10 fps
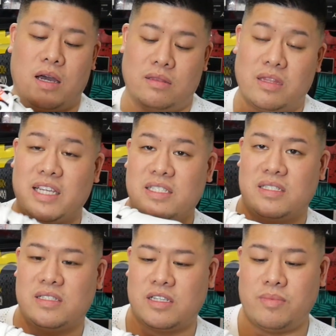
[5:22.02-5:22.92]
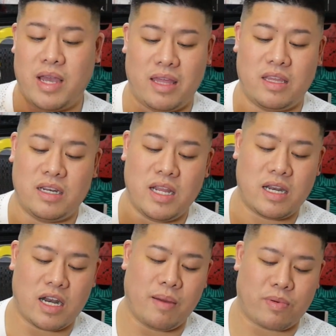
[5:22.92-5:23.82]
lacing system, and the
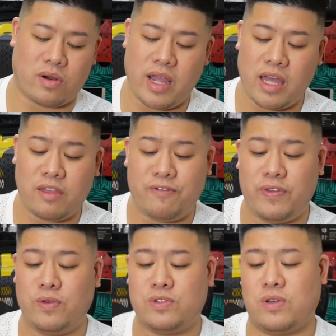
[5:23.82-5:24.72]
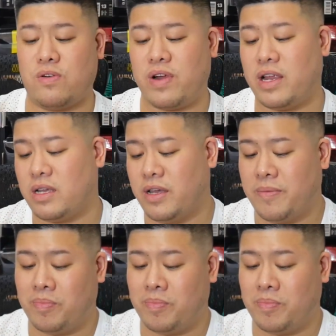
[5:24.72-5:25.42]
knitted upper, and the fused toe rand,